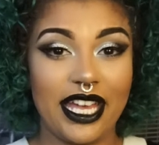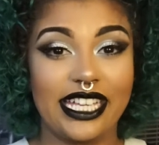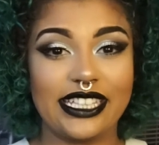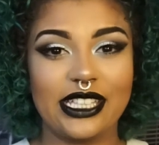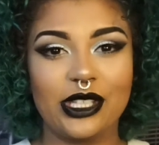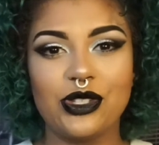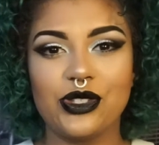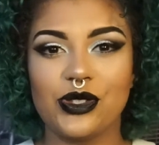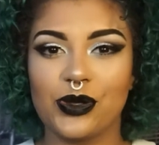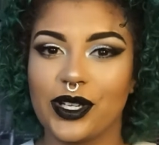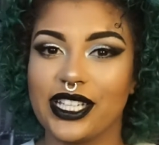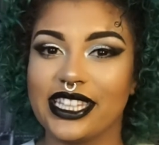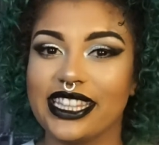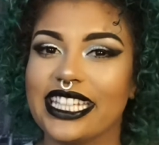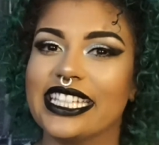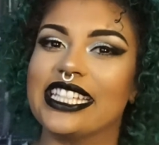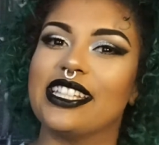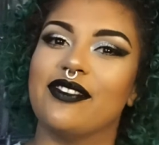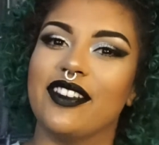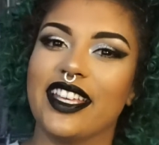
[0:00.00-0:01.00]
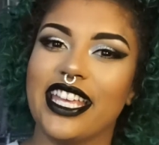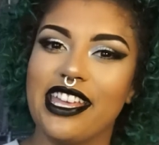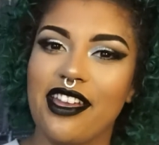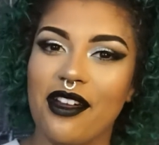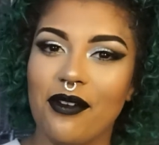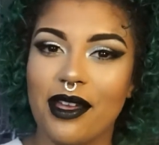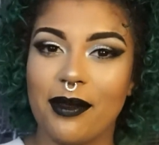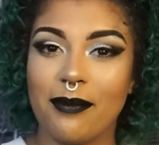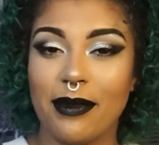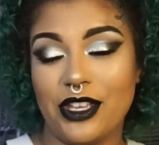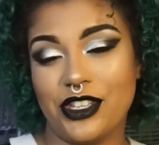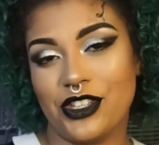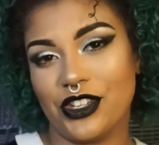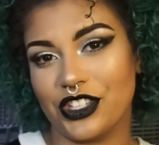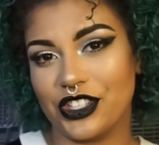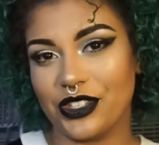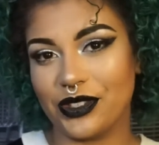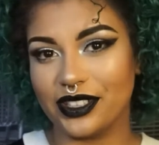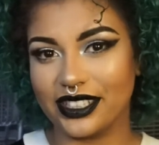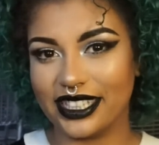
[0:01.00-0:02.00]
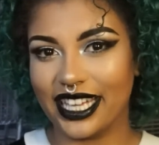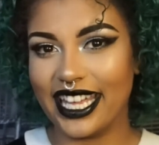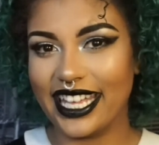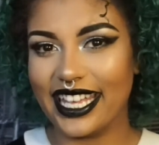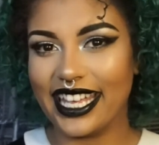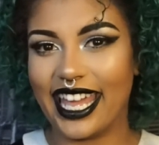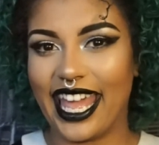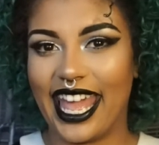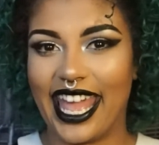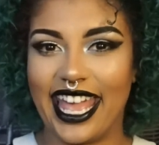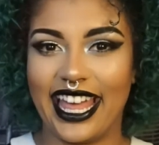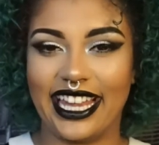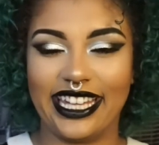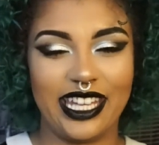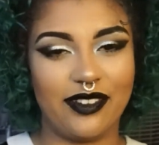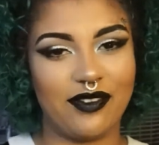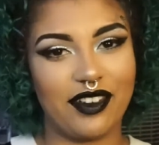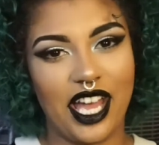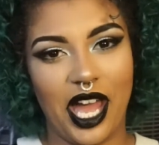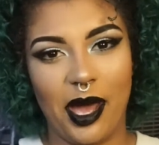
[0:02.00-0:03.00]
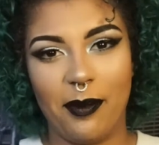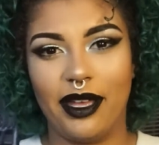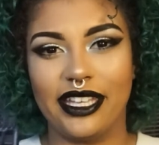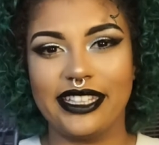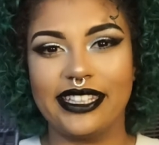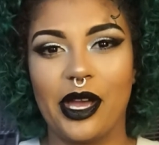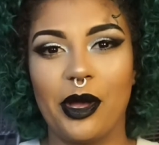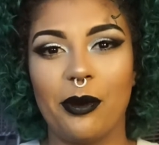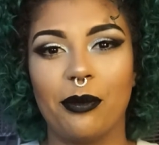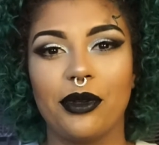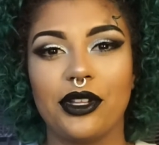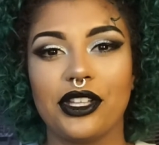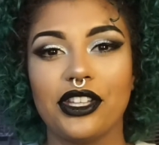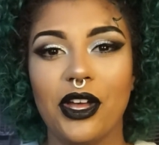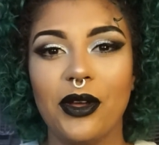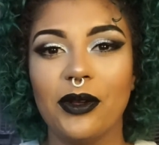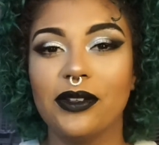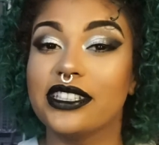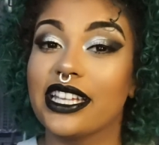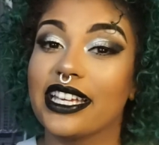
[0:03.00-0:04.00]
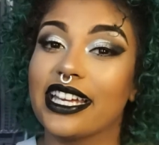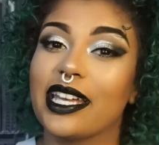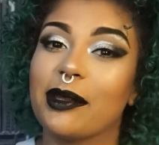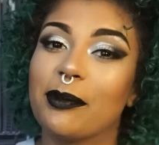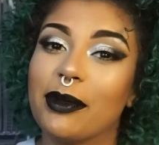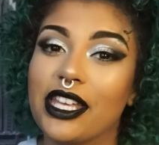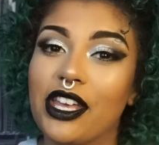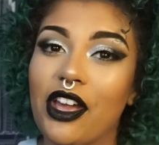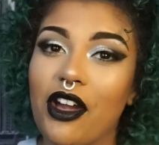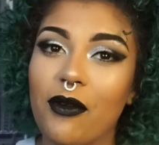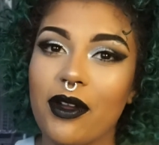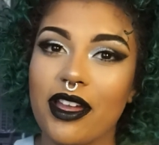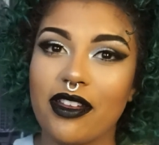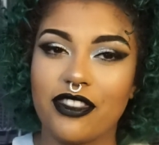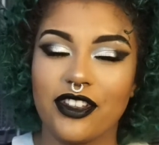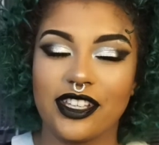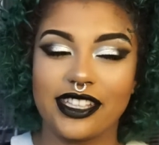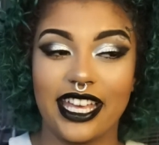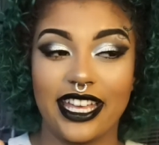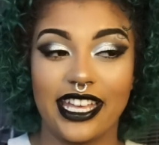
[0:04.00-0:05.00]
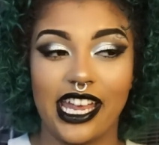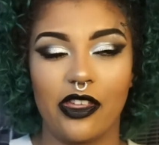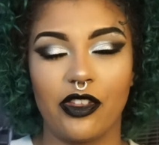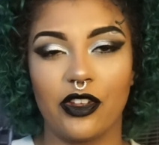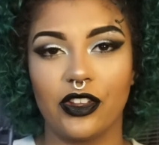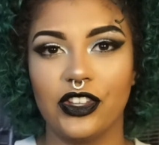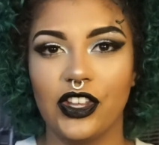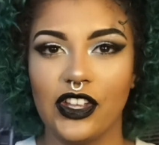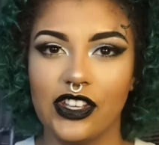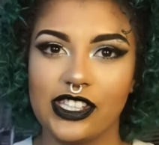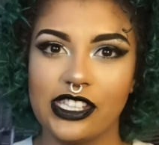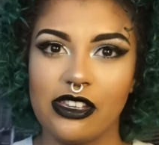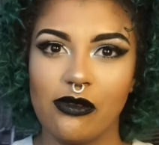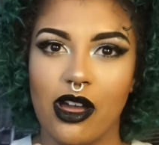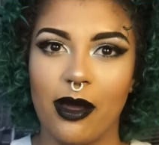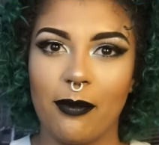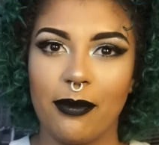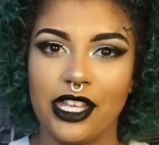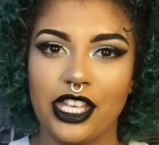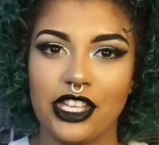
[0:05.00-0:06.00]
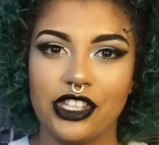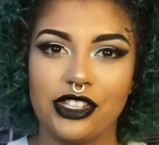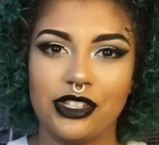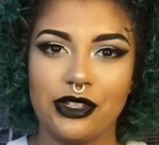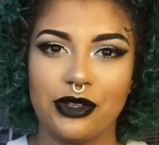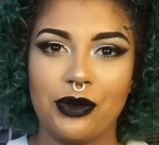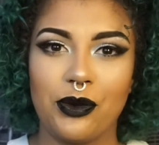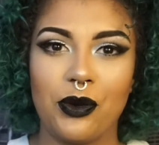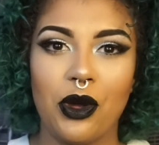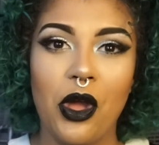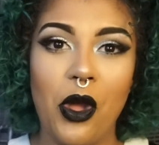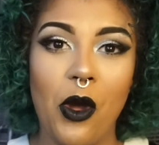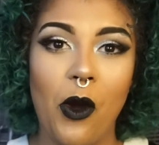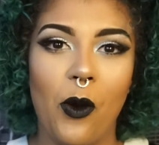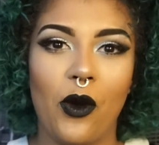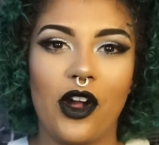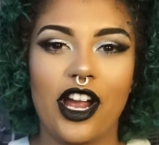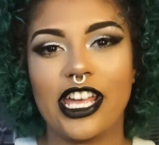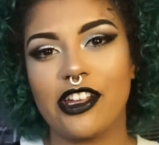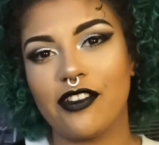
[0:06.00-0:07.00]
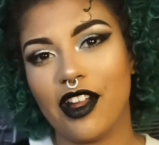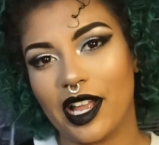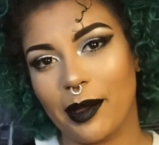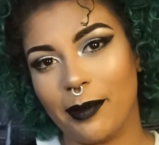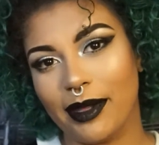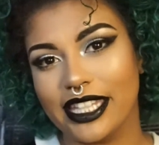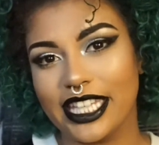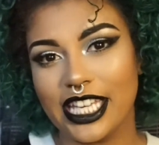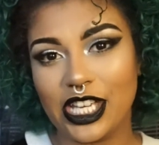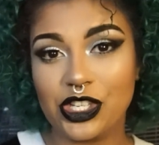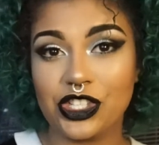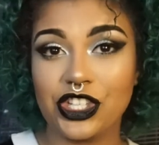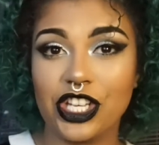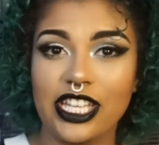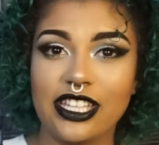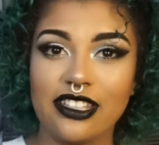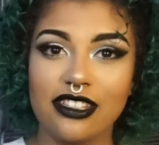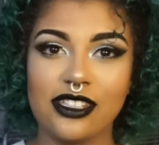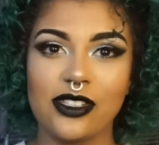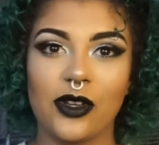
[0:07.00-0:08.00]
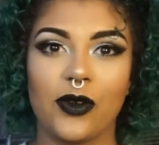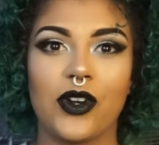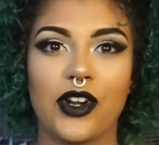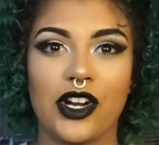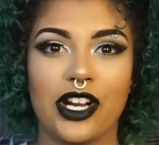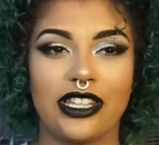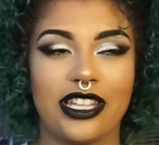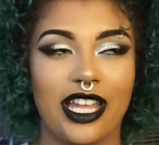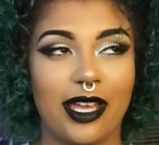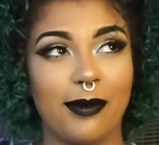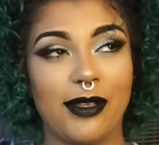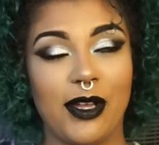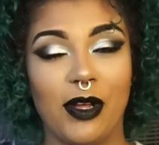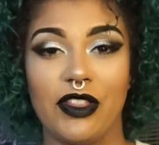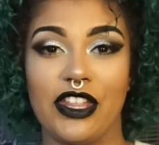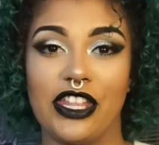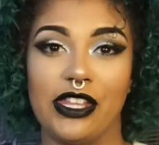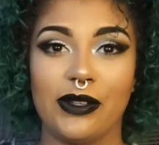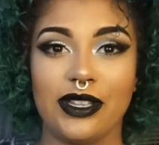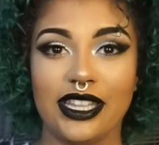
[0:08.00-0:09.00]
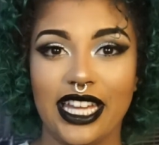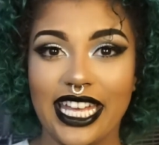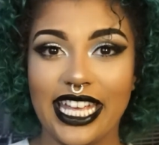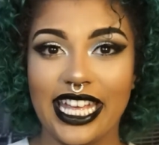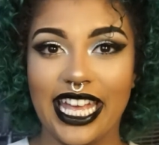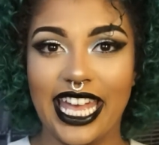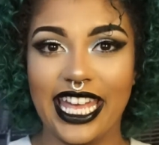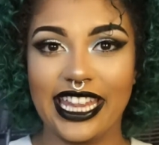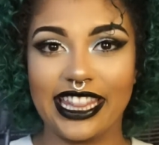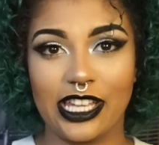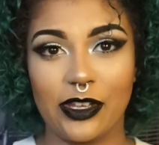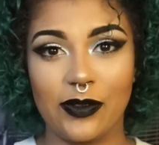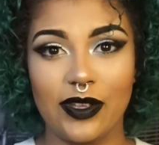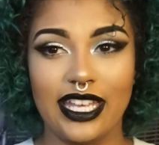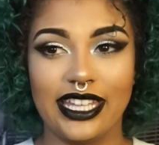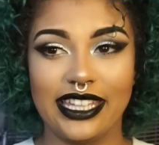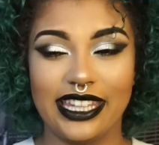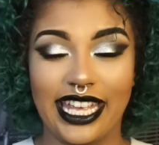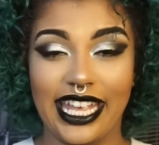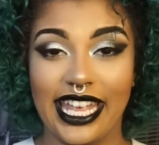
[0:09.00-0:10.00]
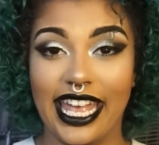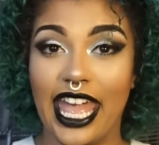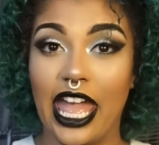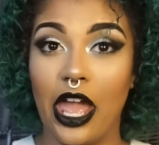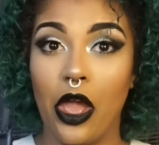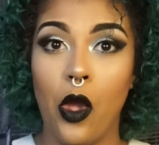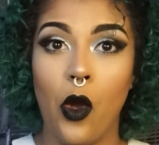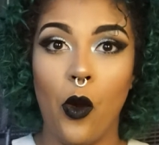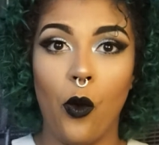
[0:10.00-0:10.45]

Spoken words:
guys enjoyed this video, and make sure to like and leave a comment down below letting me know if there's any other looks you want me to do, or any recommendations, or letting me know that you like it, that you didn't like it,